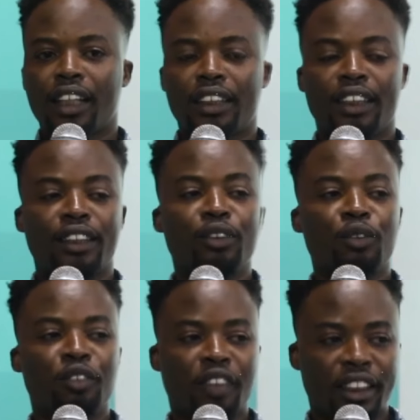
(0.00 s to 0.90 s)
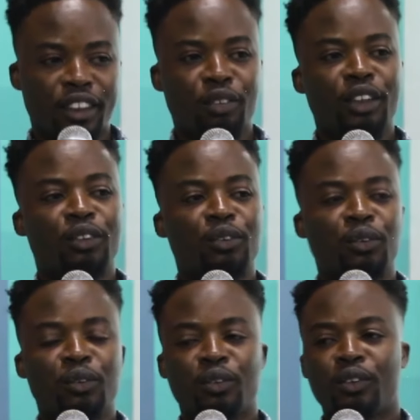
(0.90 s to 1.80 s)
and then you find a way
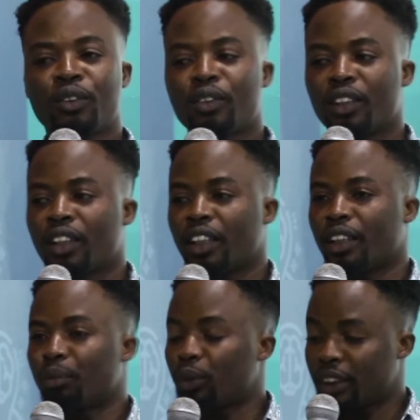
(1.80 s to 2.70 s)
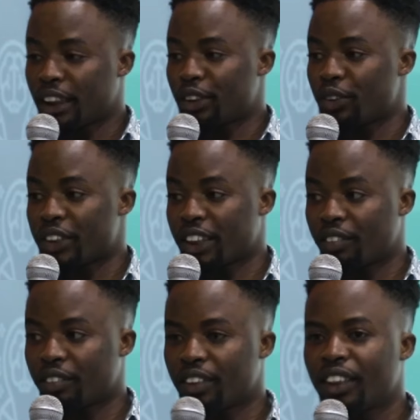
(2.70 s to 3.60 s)
to protect
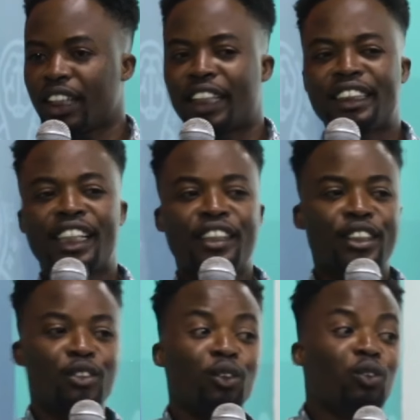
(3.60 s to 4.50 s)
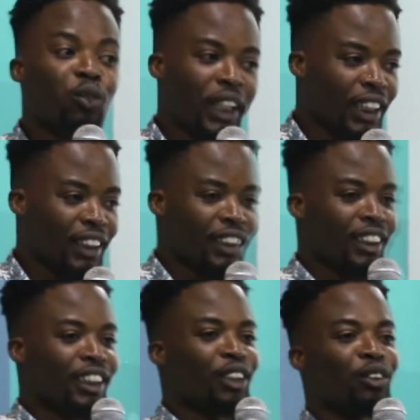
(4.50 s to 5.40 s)
yourself. And there is no way
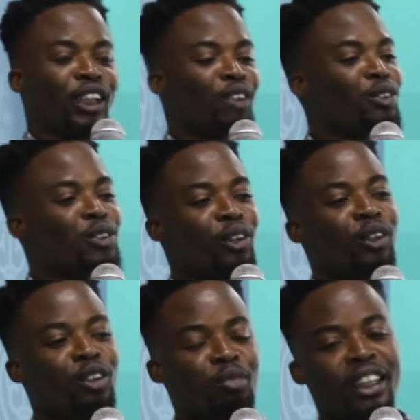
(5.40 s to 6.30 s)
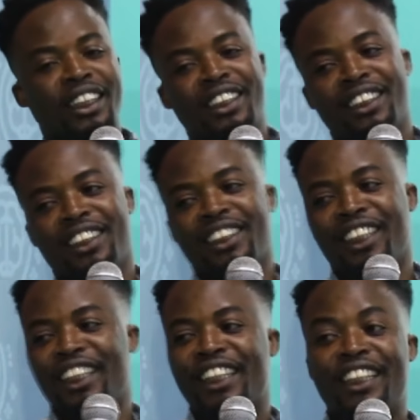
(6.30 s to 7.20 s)
you can lose all your money
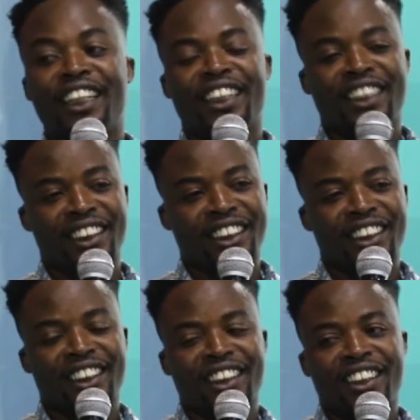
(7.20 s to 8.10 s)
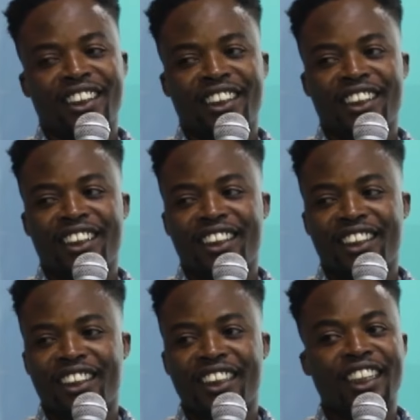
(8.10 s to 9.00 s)
in a day.
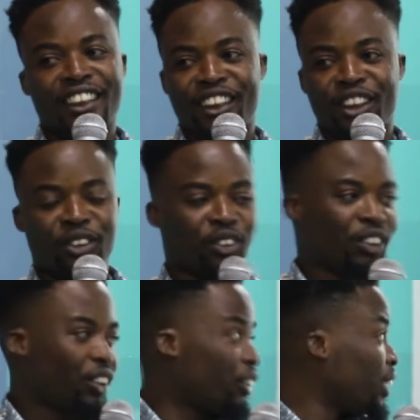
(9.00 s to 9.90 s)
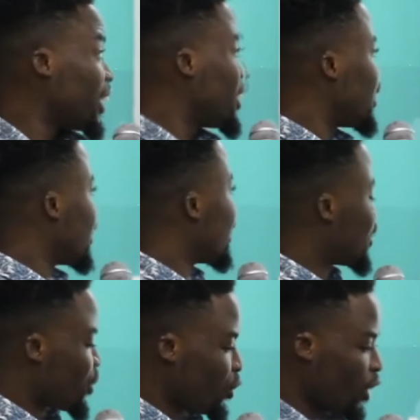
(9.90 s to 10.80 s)
That is the truth, alright?
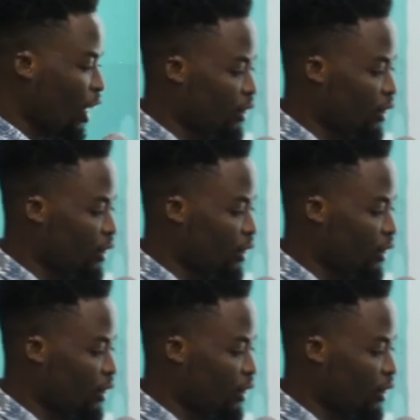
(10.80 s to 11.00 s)
So